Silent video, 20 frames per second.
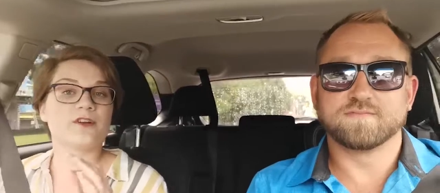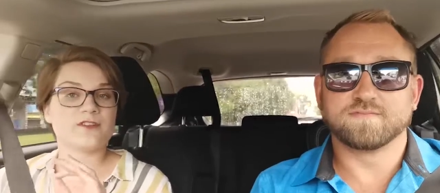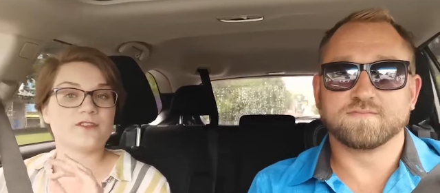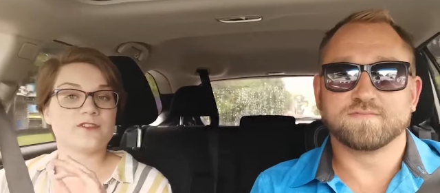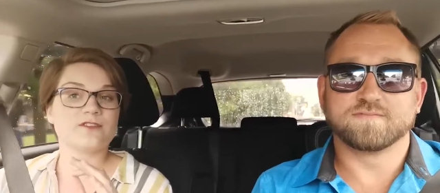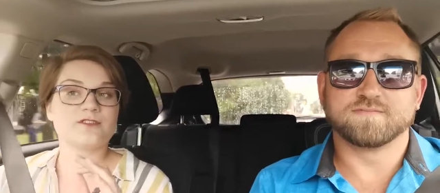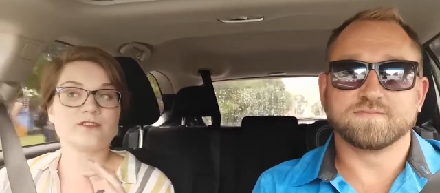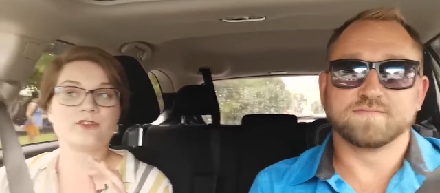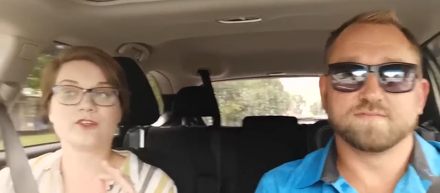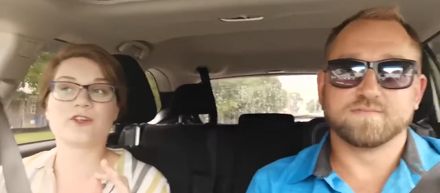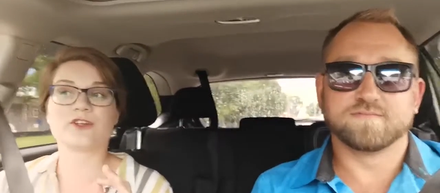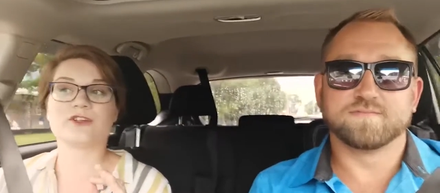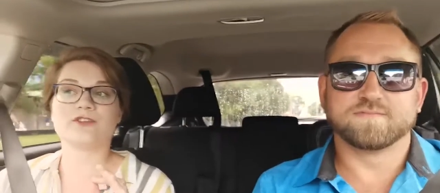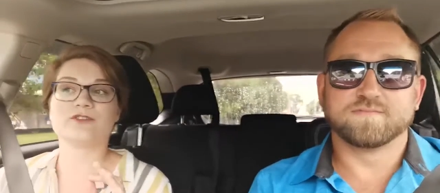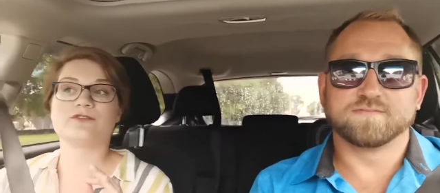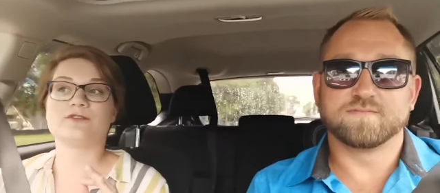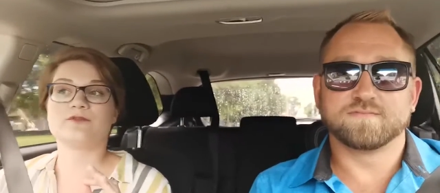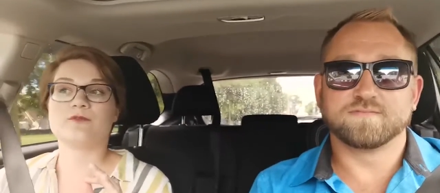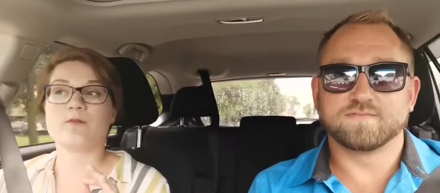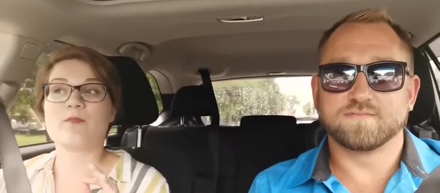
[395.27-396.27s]
Speaker 1: on us,
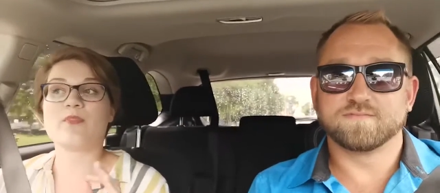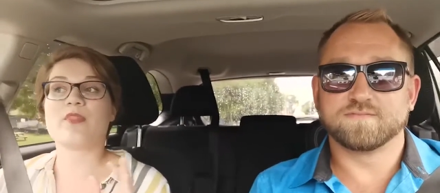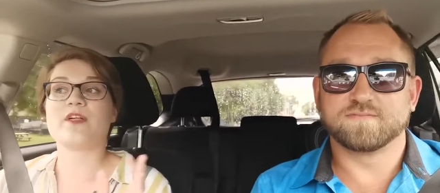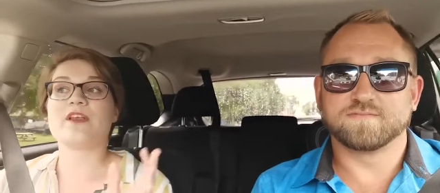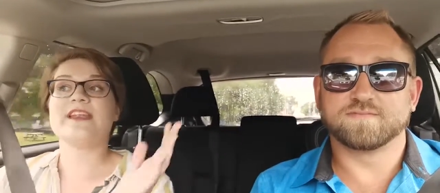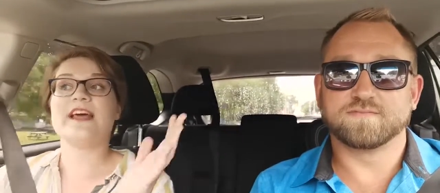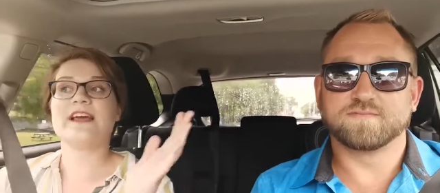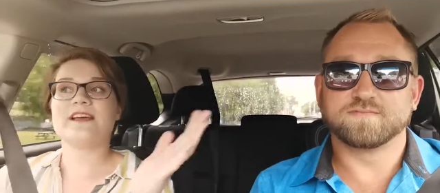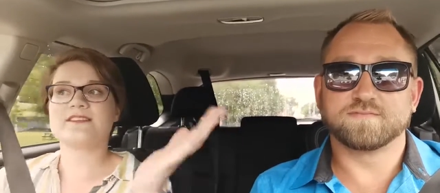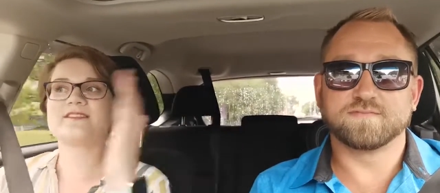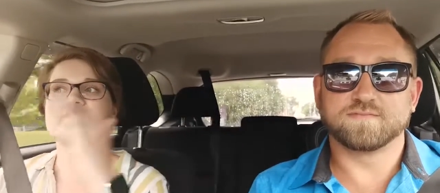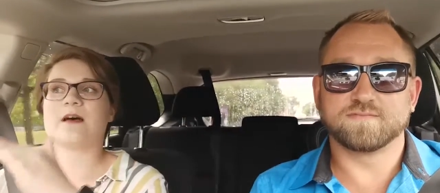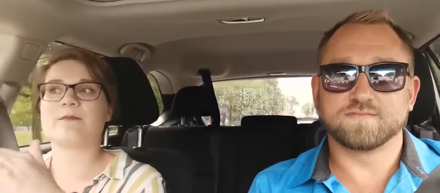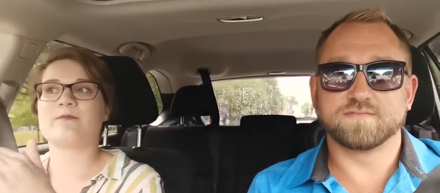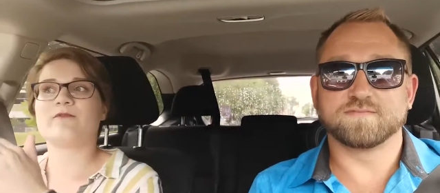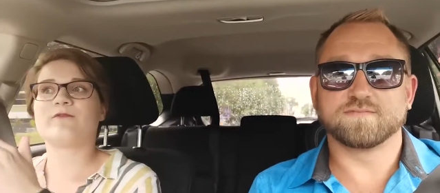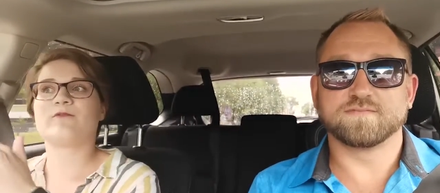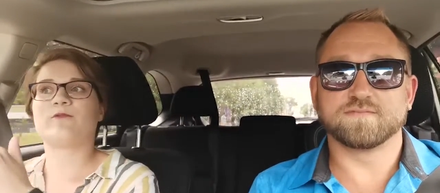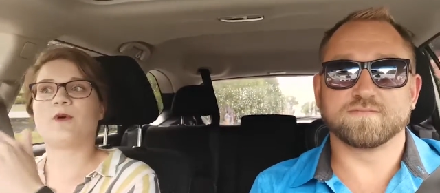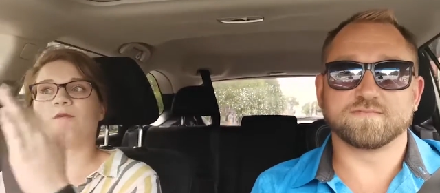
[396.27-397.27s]
learn the next
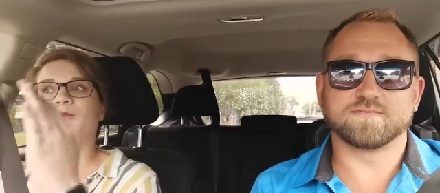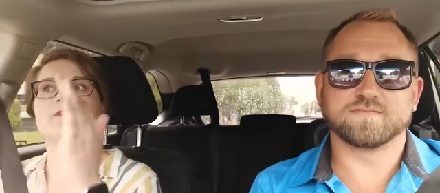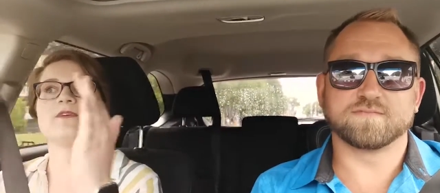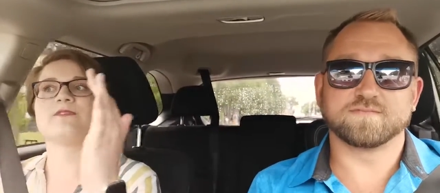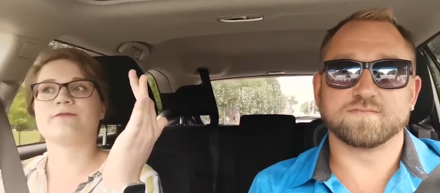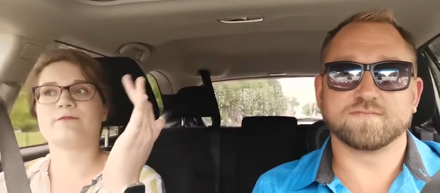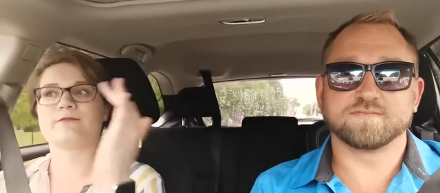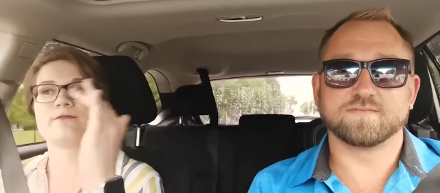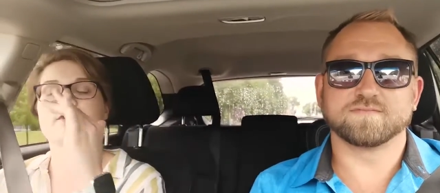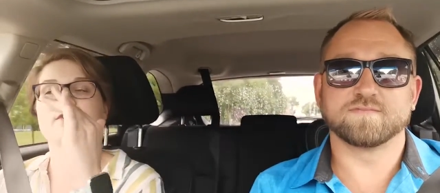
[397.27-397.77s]
step of what we've